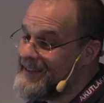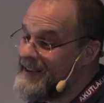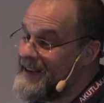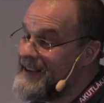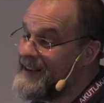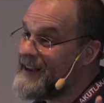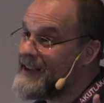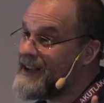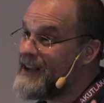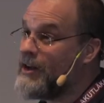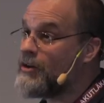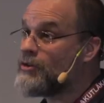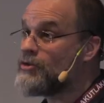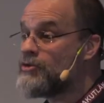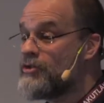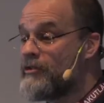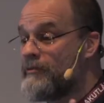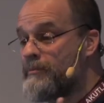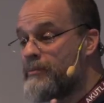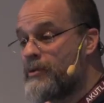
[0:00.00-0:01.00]
in a
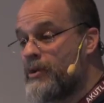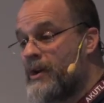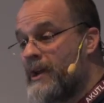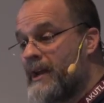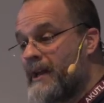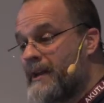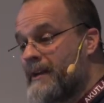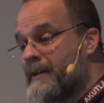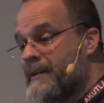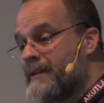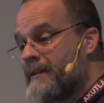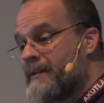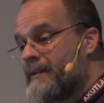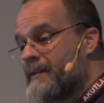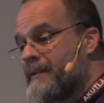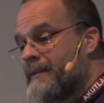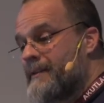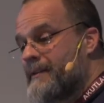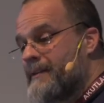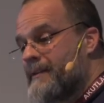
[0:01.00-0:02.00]
culture of bullying,
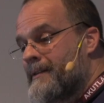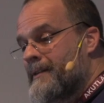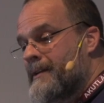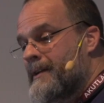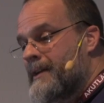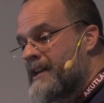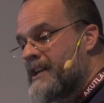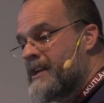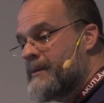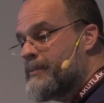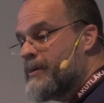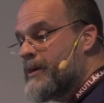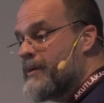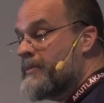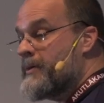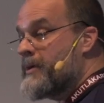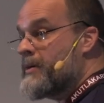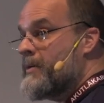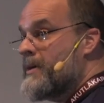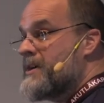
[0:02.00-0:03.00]

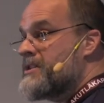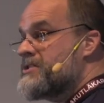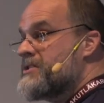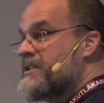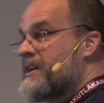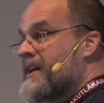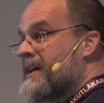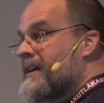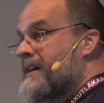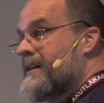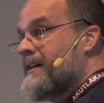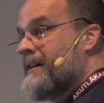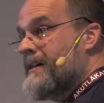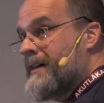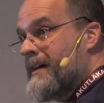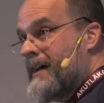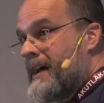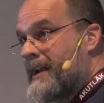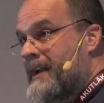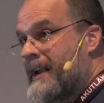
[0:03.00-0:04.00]
inappropriate questioning,
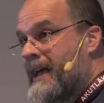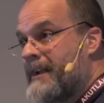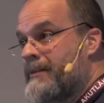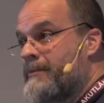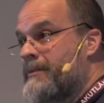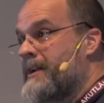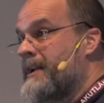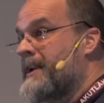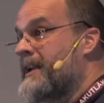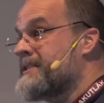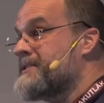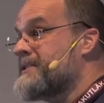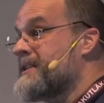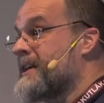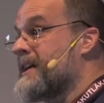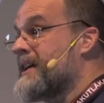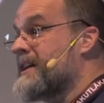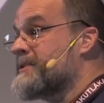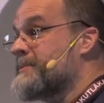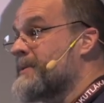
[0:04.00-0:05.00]
and
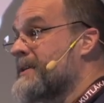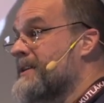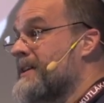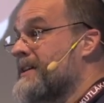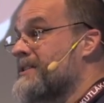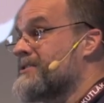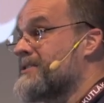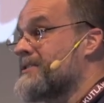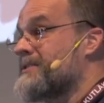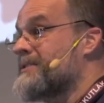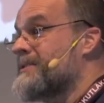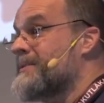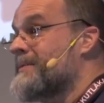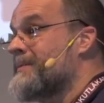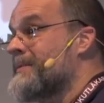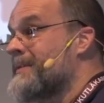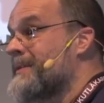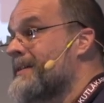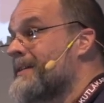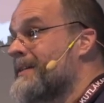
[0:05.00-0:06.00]
unrealistic expectations.
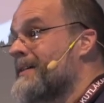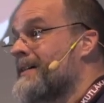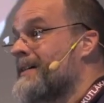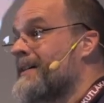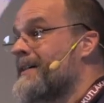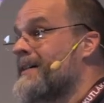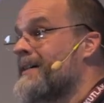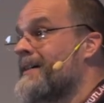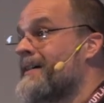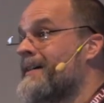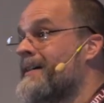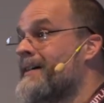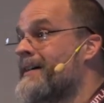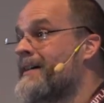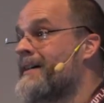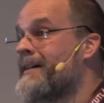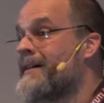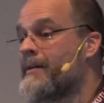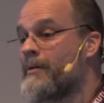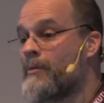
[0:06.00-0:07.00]

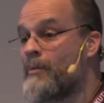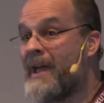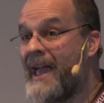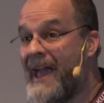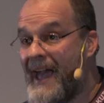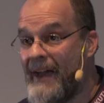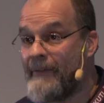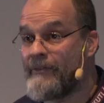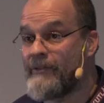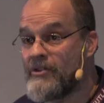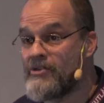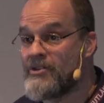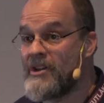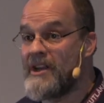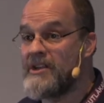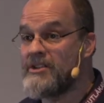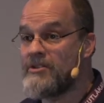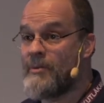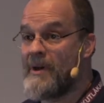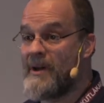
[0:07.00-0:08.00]
We have to
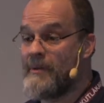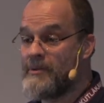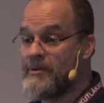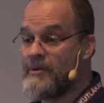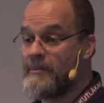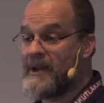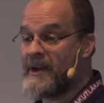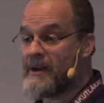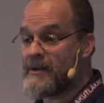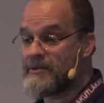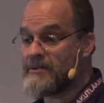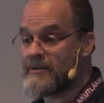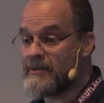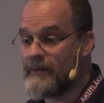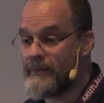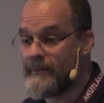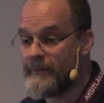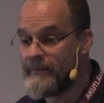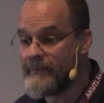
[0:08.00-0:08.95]
change the way we do medical school.